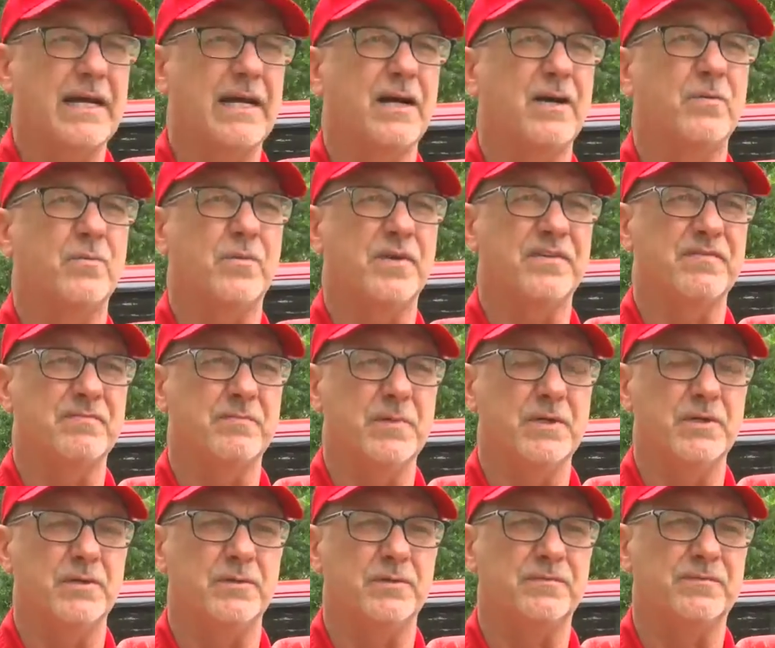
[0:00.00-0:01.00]
out. We've
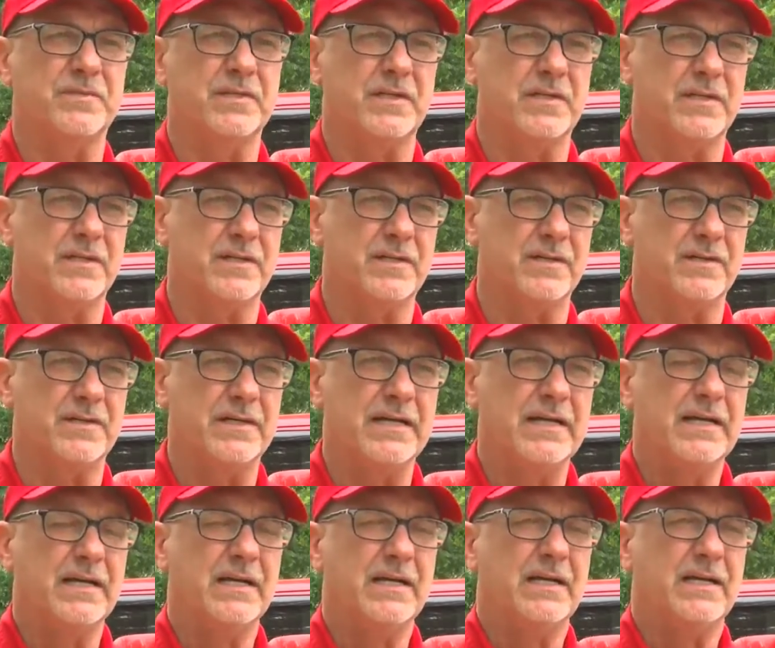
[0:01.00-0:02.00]
moved. Uh,
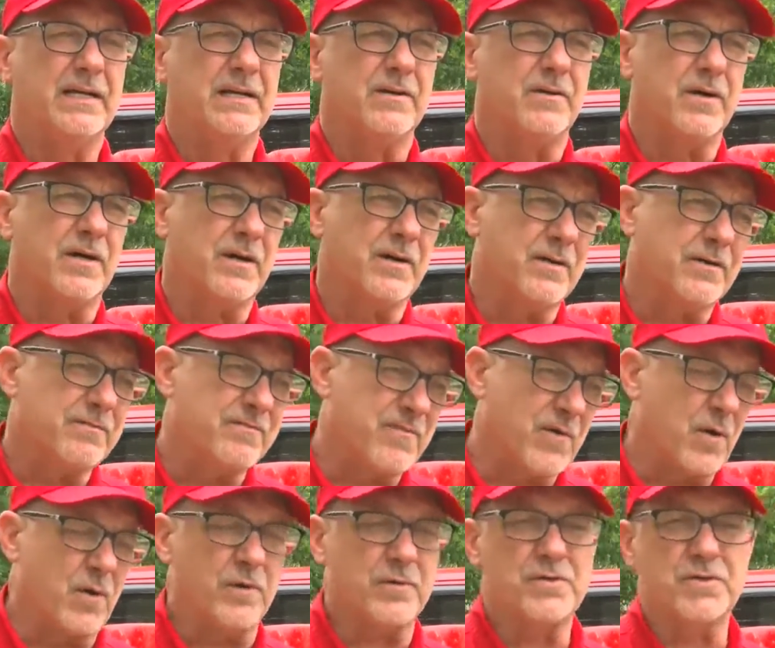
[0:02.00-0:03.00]
uh,
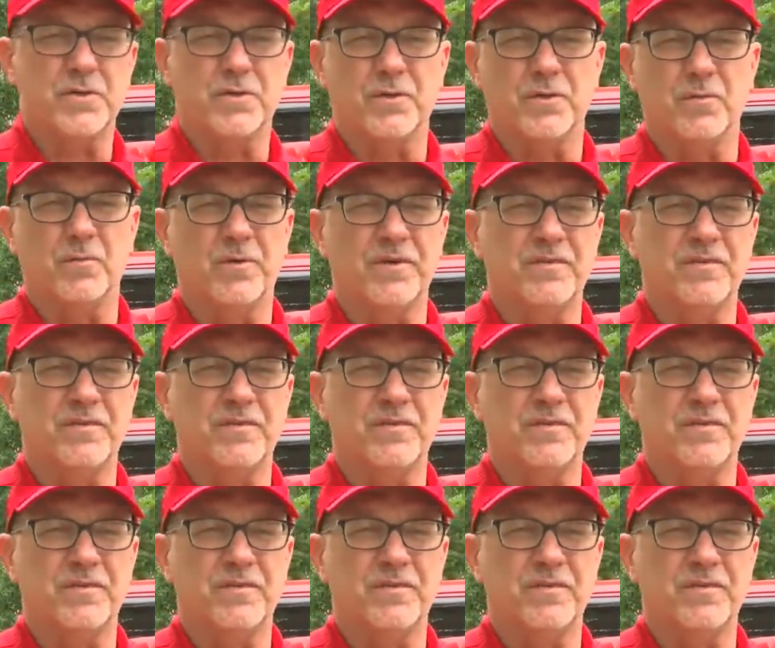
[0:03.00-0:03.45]
furniture,